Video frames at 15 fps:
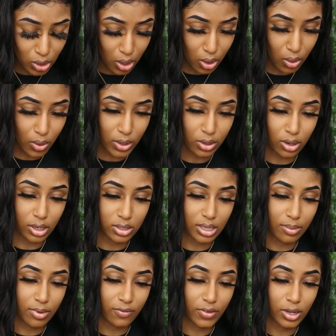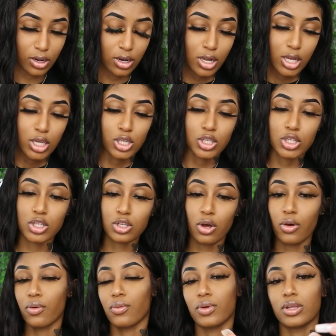So, I thought I just cut my finger.
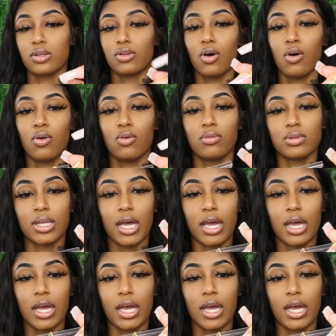So don't,